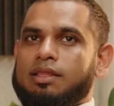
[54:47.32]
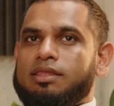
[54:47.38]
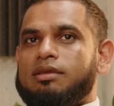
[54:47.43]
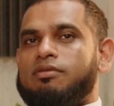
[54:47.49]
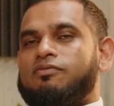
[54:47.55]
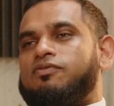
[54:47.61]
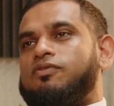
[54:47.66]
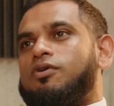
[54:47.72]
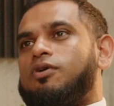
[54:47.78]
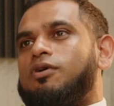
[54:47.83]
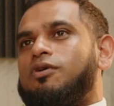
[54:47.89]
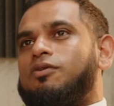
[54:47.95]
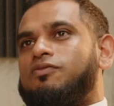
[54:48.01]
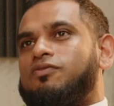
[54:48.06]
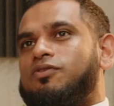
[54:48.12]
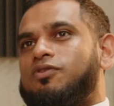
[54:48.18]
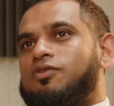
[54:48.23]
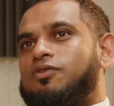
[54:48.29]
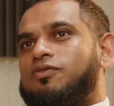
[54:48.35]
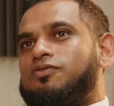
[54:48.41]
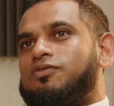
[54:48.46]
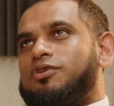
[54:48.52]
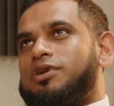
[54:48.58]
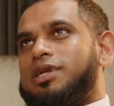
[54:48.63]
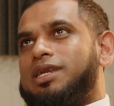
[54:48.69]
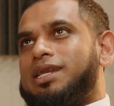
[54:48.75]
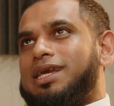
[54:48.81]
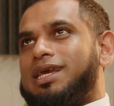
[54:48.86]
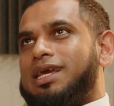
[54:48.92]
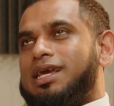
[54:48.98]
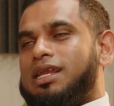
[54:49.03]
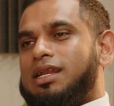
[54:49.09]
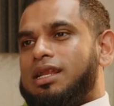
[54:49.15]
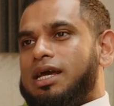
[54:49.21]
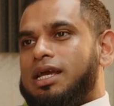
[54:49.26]
I think for, for, for an
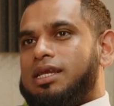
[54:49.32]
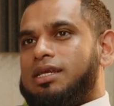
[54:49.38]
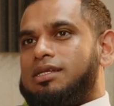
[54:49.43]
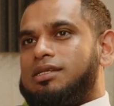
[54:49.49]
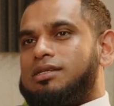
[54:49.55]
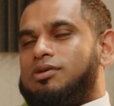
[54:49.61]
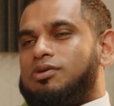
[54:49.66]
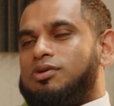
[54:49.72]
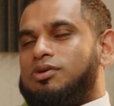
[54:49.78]
airline